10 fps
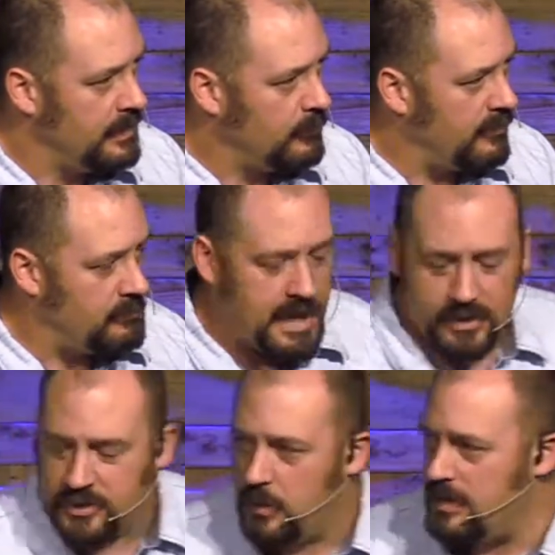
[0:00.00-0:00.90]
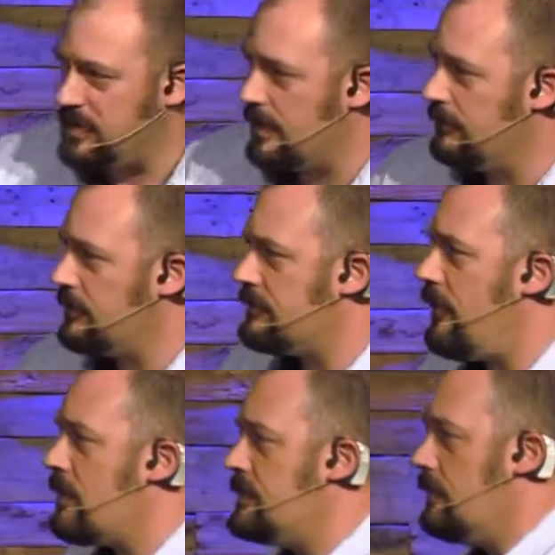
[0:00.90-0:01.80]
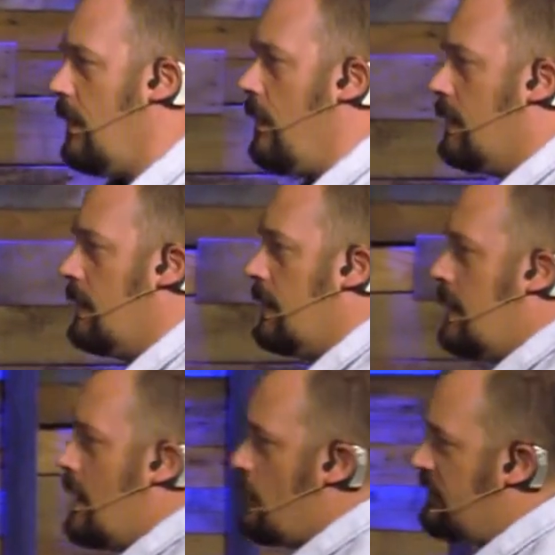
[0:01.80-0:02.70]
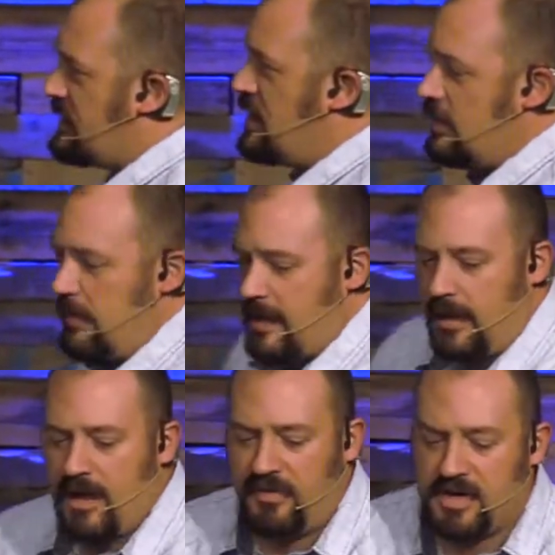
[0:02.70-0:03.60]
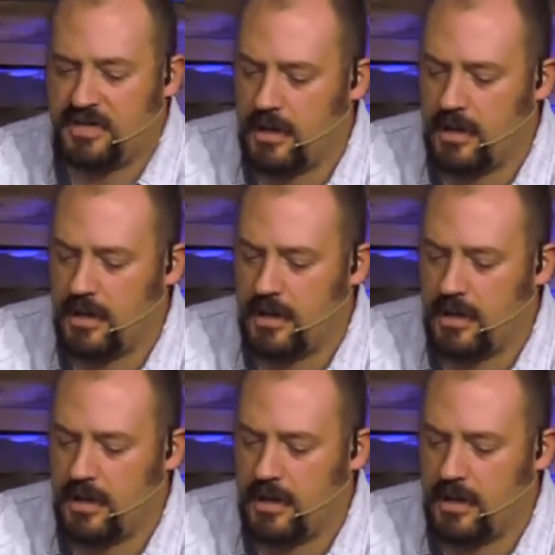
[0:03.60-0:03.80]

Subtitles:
We've made it too easy on them for far too long. We've continued to make life easy